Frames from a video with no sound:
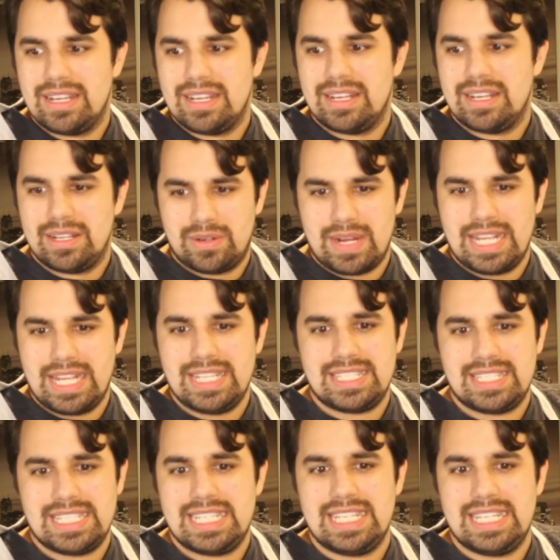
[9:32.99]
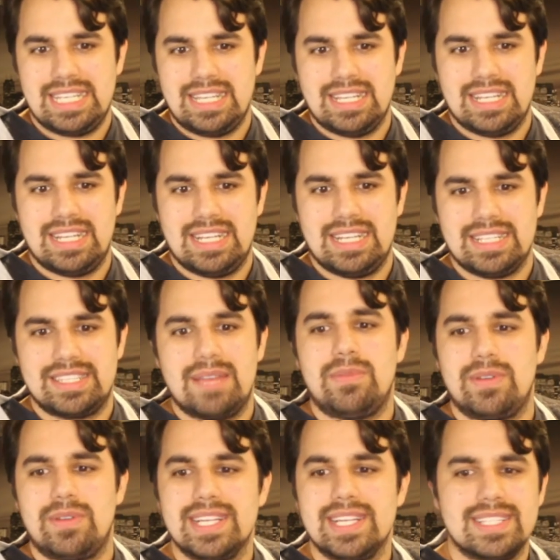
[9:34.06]
crazy
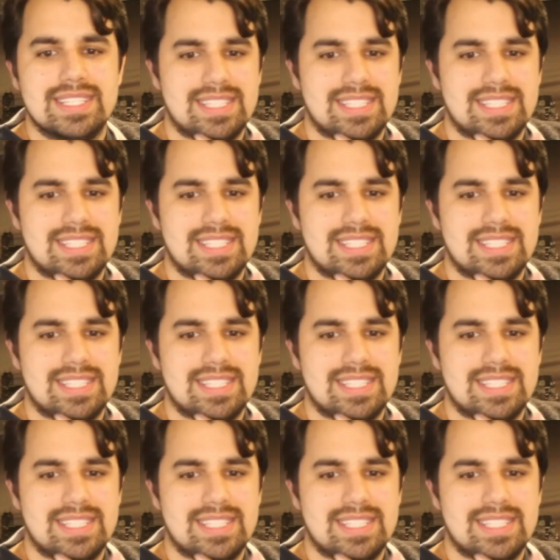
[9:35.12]
summaries.